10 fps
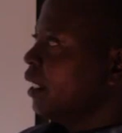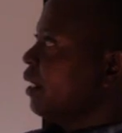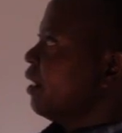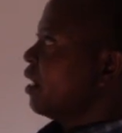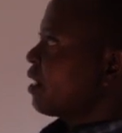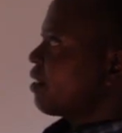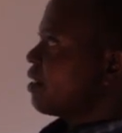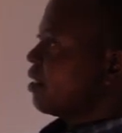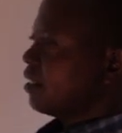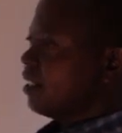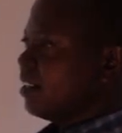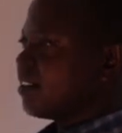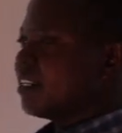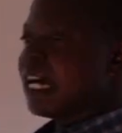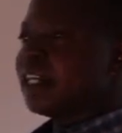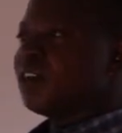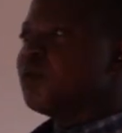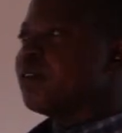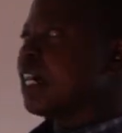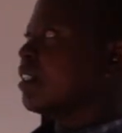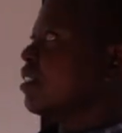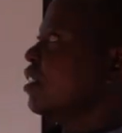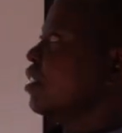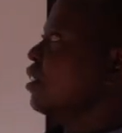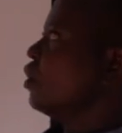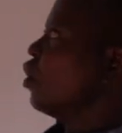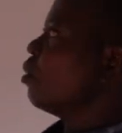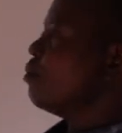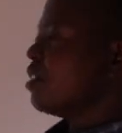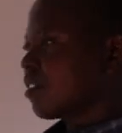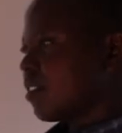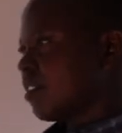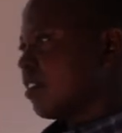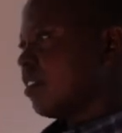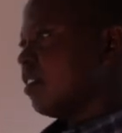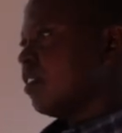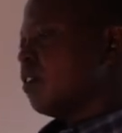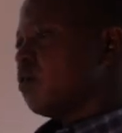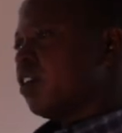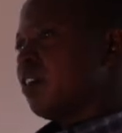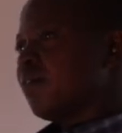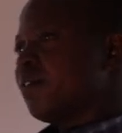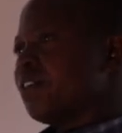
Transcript: Next thing is non-luminant objects. Whenever